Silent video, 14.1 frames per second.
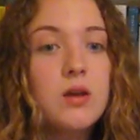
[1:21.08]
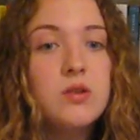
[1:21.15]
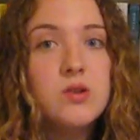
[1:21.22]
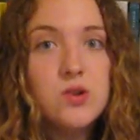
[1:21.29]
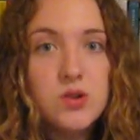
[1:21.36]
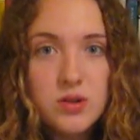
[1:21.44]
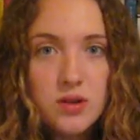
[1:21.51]

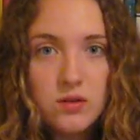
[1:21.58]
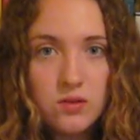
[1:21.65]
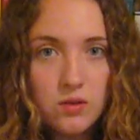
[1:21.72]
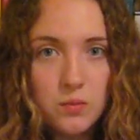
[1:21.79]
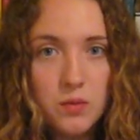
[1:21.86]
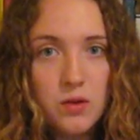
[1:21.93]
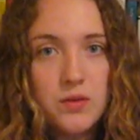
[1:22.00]
Due to these
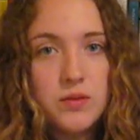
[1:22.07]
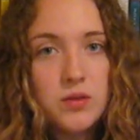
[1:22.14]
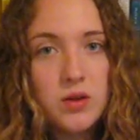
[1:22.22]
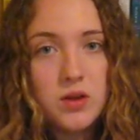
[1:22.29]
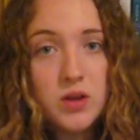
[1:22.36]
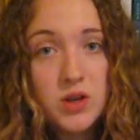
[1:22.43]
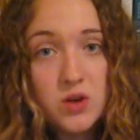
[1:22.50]
loopholes,
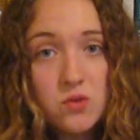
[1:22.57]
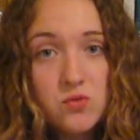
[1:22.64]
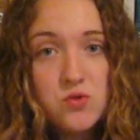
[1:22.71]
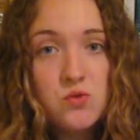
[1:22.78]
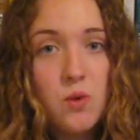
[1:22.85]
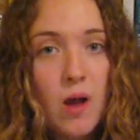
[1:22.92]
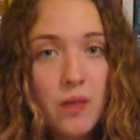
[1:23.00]
huge
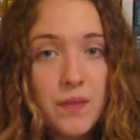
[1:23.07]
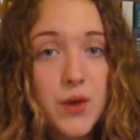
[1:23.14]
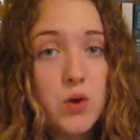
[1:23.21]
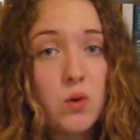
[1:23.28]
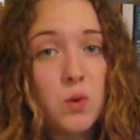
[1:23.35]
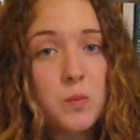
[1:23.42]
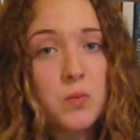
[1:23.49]
wealthy
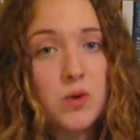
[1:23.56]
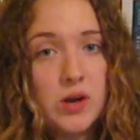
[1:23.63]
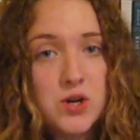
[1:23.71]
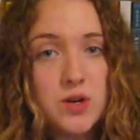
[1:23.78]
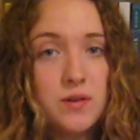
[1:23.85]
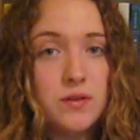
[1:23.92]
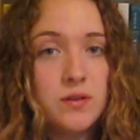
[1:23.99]

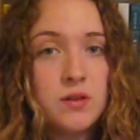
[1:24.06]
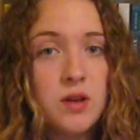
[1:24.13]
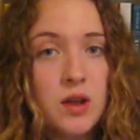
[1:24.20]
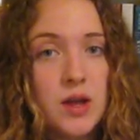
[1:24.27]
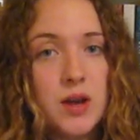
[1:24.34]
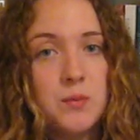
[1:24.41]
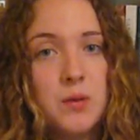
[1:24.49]
corporations can
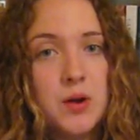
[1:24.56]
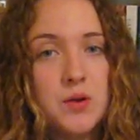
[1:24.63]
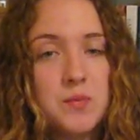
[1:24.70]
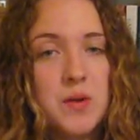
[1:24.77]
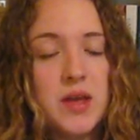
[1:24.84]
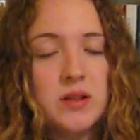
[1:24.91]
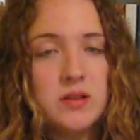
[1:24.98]
get away with
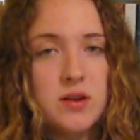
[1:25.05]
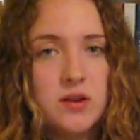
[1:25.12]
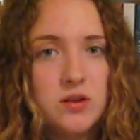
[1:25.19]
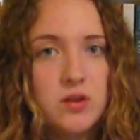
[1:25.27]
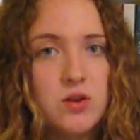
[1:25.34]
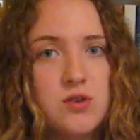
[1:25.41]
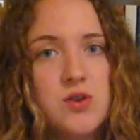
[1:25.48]
paying
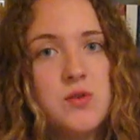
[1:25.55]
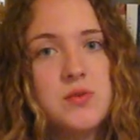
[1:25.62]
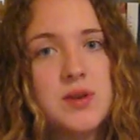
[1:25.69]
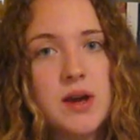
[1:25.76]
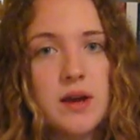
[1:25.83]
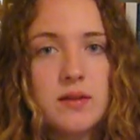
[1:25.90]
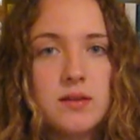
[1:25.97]
little or no
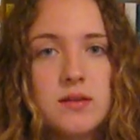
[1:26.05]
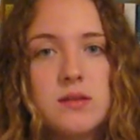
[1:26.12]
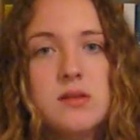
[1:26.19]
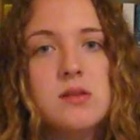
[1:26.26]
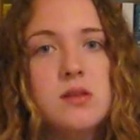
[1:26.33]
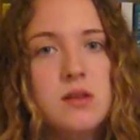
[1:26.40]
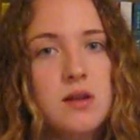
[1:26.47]
taxes
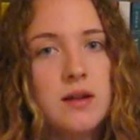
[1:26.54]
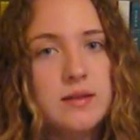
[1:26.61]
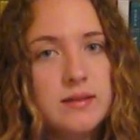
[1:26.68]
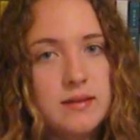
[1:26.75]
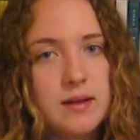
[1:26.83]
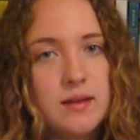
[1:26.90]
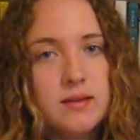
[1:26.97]
to the United
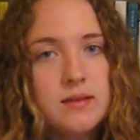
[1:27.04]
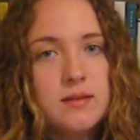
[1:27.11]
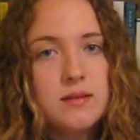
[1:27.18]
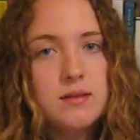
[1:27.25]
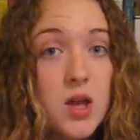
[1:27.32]
States.